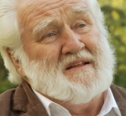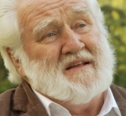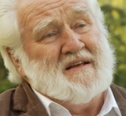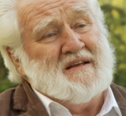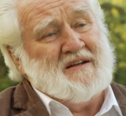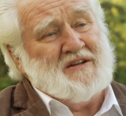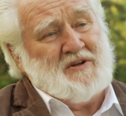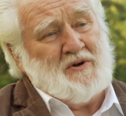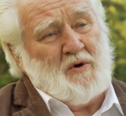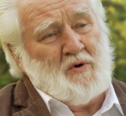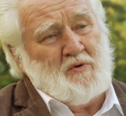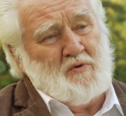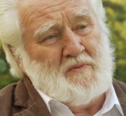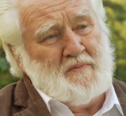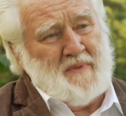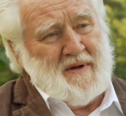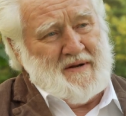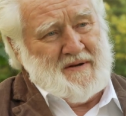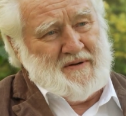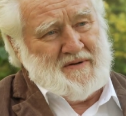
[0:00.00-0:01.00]
the
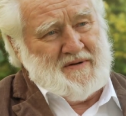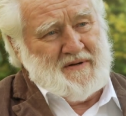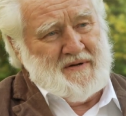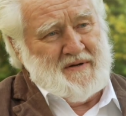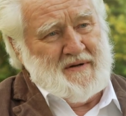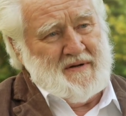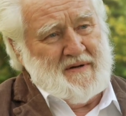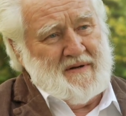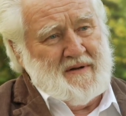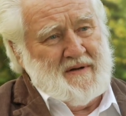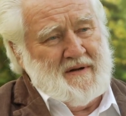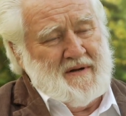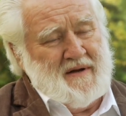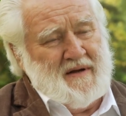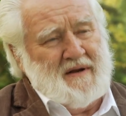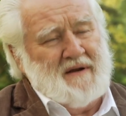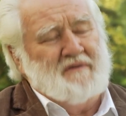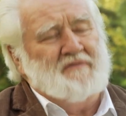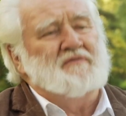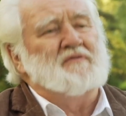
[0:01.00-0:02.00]
atonement
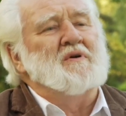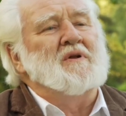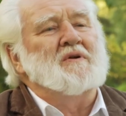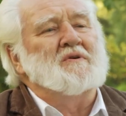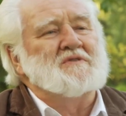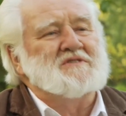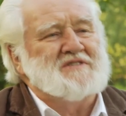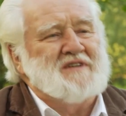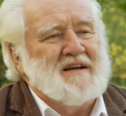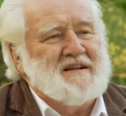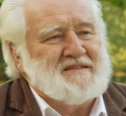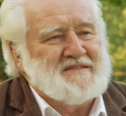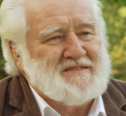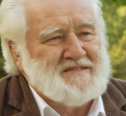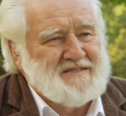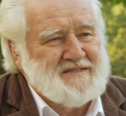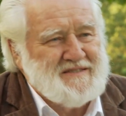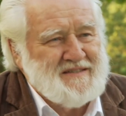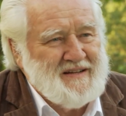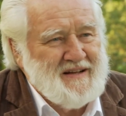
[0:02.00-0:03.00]
in a fuller
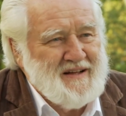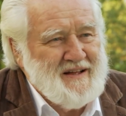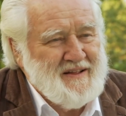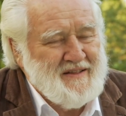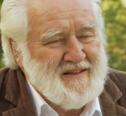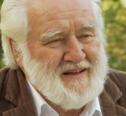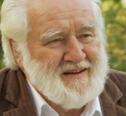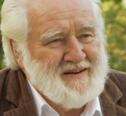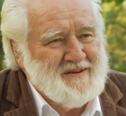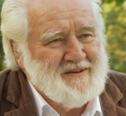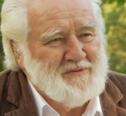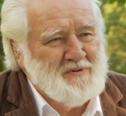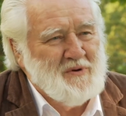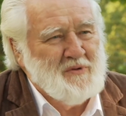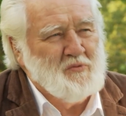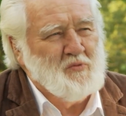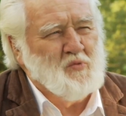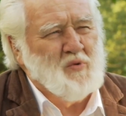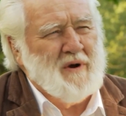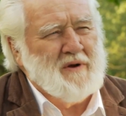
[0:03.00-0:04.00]
sense than
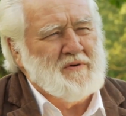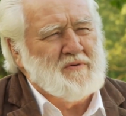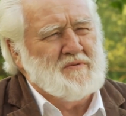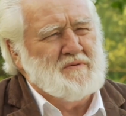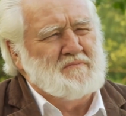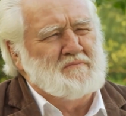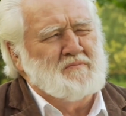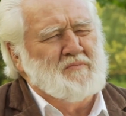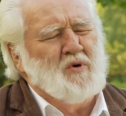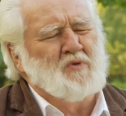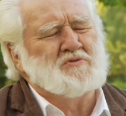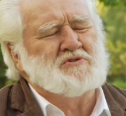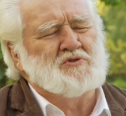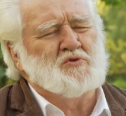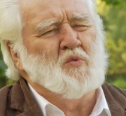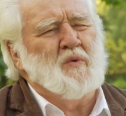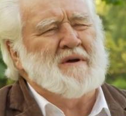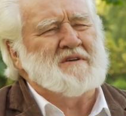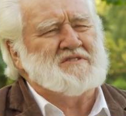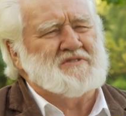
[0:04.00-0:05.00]
what
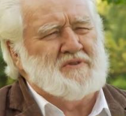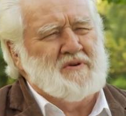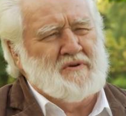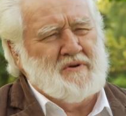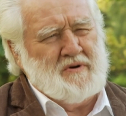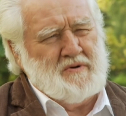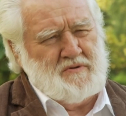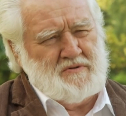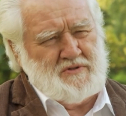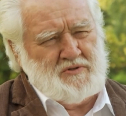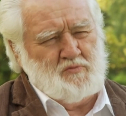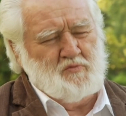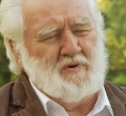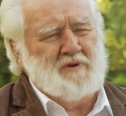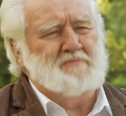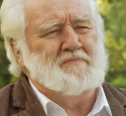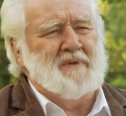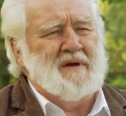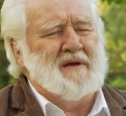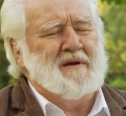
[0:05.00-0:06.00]
most Westerners
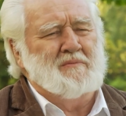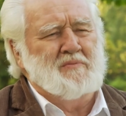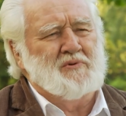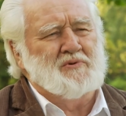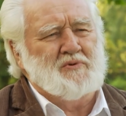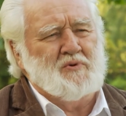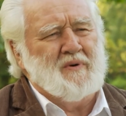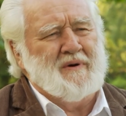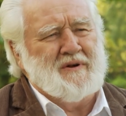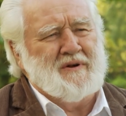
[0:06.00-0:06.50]
would be able to